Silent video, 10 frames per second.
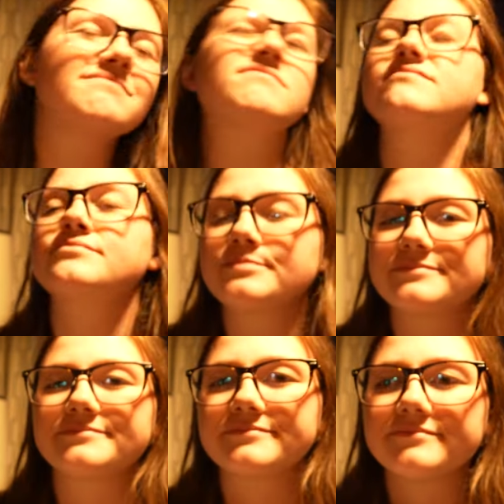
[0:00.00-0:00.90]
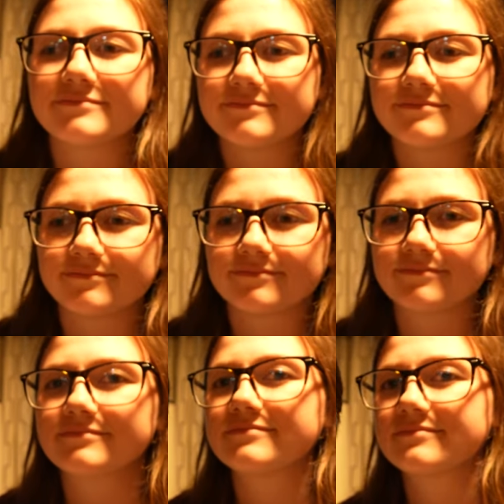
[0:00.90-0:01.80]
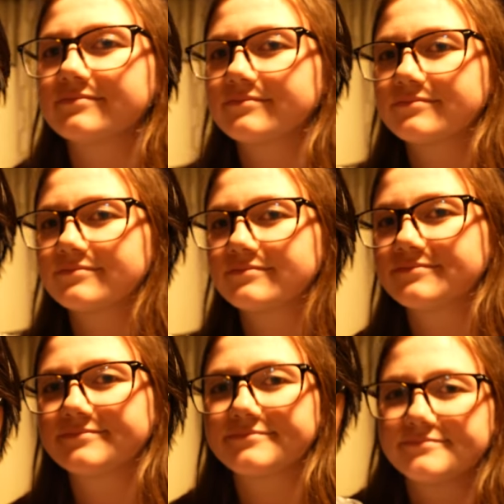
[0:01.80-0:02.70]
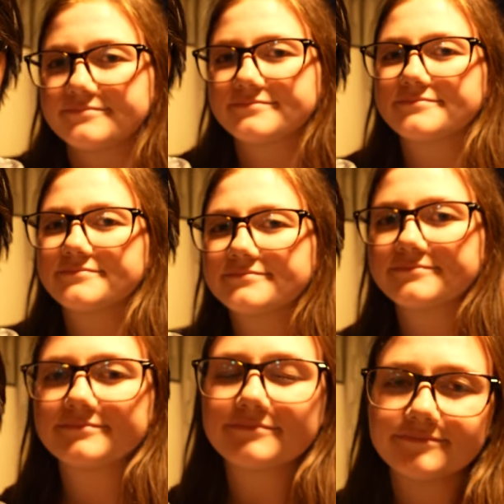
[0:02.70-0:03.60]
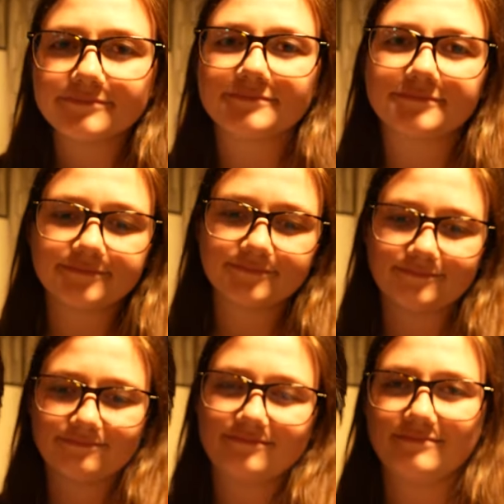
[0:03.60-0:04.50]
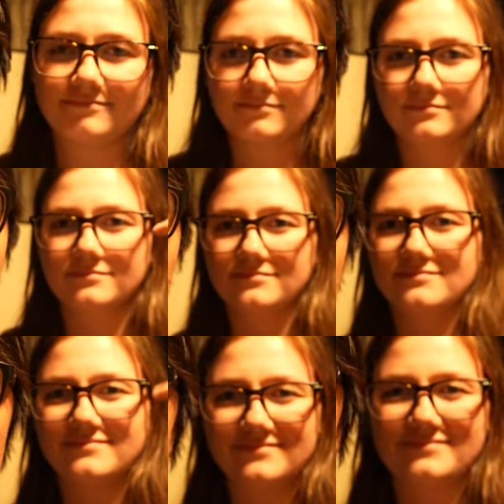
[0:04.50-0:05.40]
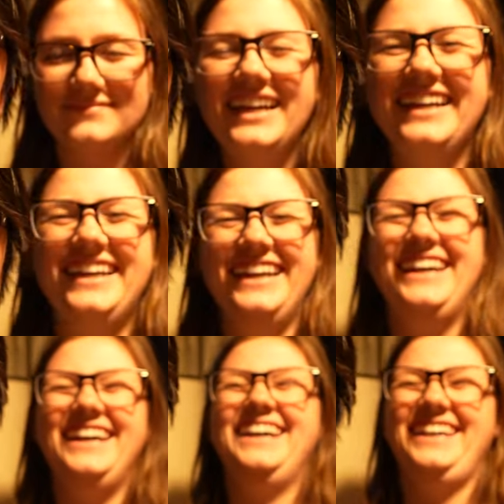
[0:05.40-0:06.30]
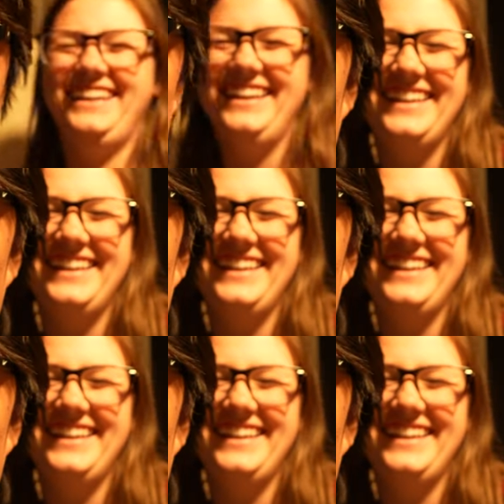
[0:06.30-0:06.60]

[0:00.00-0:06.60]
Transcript: (not speaking)